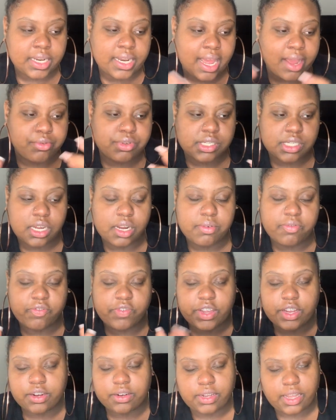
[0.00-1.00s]
And that was her
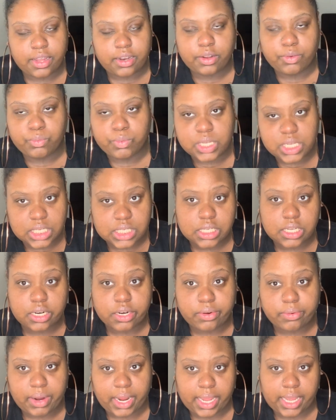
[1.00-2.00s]
fear that it was
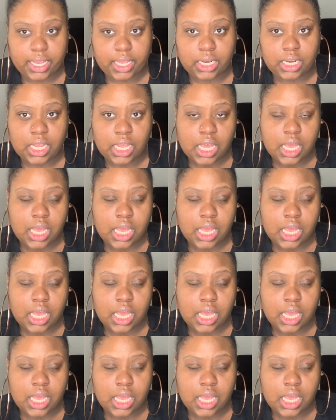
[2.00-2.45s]
gonna rain.